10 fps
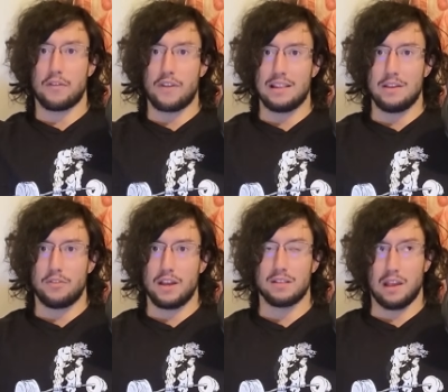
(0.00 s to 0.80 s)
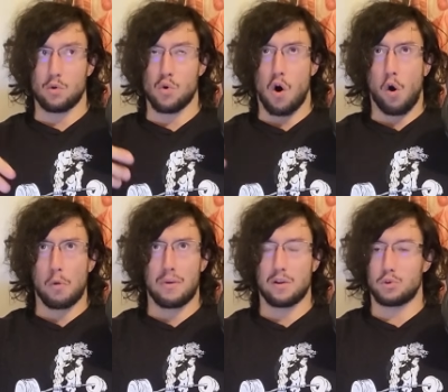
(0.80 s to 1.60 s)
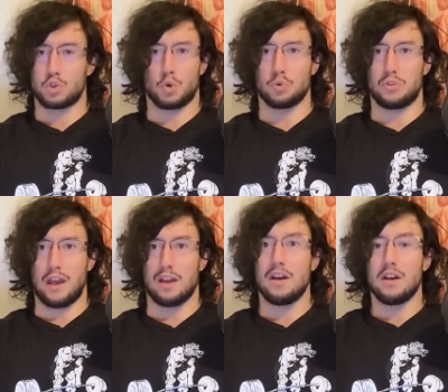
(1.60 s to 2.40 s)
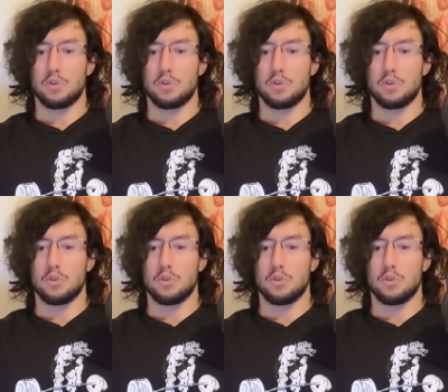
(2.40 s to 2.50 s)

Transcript: If anything, they go horribly on a shoulder day.